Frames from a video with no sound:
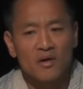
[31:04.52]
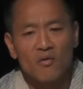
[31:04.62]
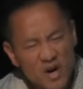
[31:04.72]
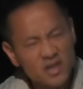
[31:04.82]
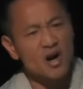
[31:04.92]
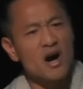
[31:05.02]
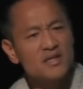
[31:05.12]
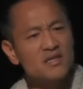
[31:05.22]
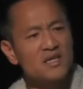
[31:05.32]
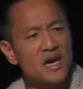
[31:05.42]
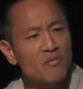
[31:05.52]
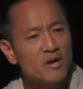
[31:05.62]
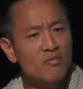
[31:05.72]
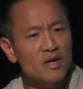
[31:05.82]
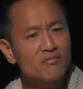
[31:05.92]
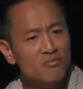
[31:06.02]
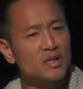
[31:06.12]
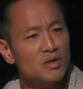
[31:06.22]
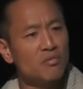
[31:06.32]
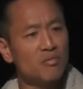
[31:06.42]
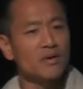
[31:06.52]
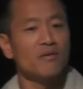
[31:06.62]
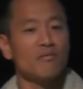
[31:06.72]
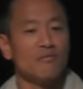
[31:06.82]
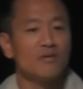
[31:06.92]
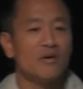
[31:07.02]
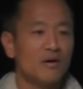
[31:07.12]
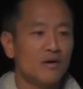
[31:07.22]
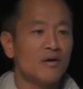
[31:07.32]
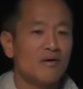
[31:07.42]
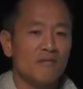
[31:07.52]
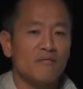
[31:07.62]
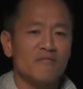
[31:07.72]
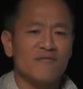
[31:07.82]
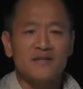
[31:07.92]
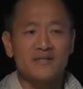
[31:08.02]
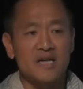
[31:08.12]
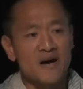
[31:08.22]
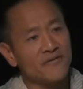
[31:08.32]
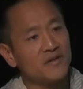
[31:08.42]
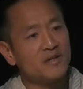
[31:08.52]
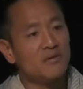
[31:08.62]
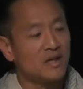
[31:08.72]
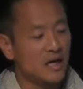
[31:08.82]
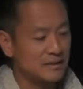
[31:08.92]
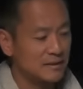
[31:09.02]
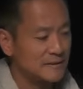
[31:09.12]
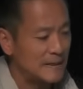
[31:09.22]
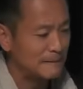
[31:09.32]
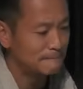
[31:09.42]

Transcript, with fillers: what causes that? Where, where, what, philosophically, what causes that?